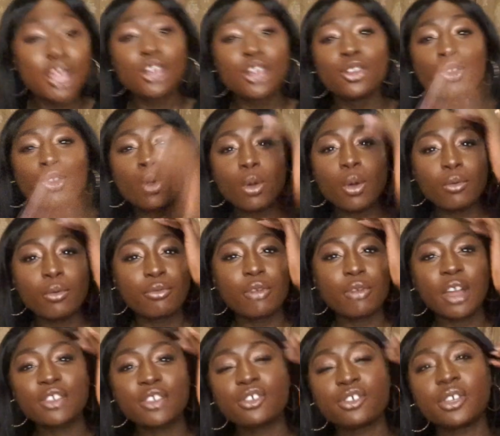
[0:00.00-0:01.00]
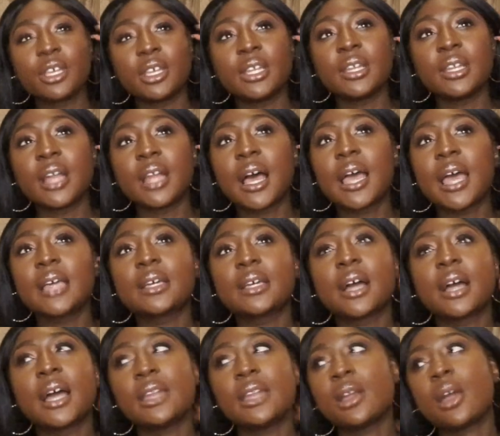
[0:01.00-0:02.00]
Not rushing. Like,
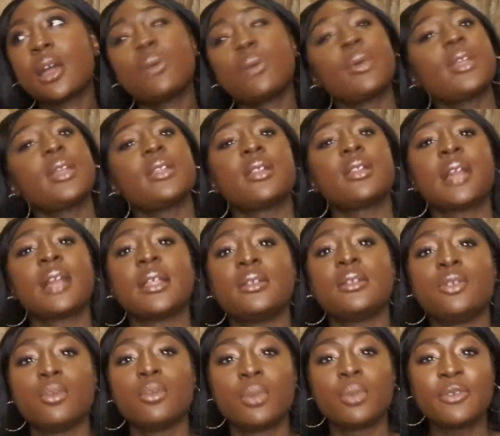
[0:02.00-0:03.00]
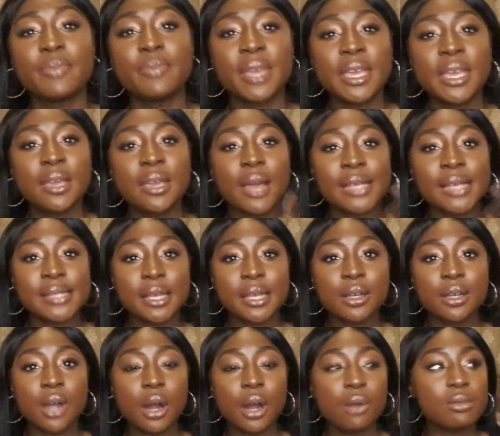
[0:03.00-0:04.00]
I know when, like, with me, I set
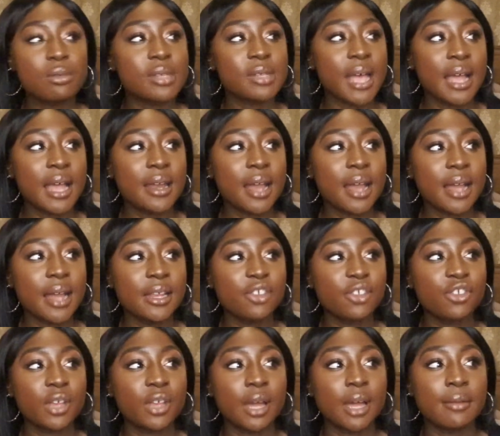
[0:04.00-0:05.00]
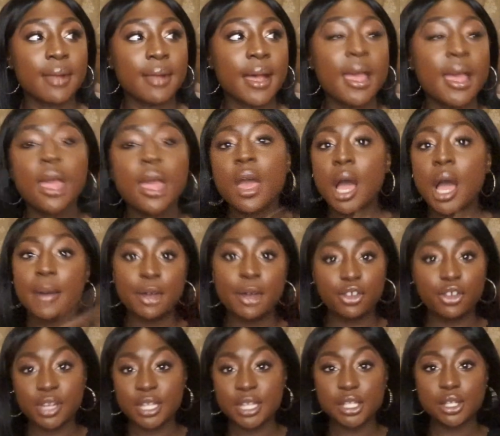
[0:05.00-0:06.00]
goals and like literally I'm like, oh god,
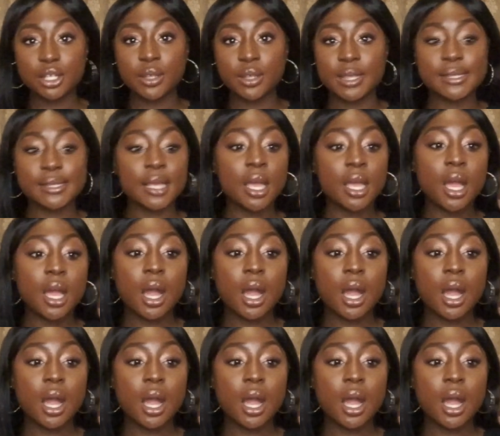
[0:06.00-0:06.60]
I need to do this.